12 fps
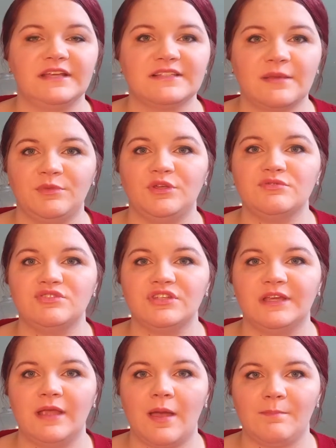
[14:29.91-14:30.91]
because I'm
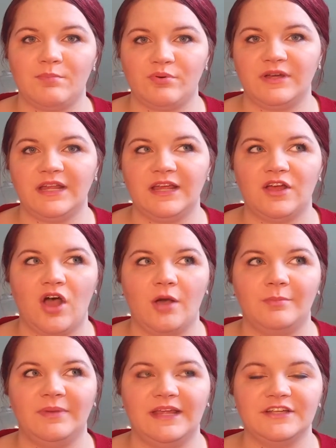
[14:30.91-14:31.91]
usually pretty
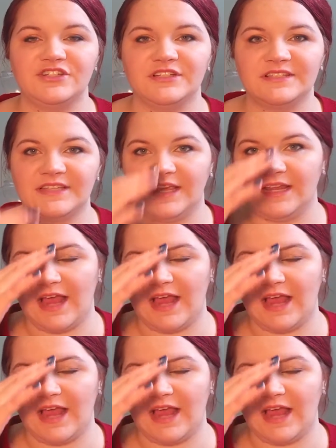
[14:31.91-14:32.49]
combination skin.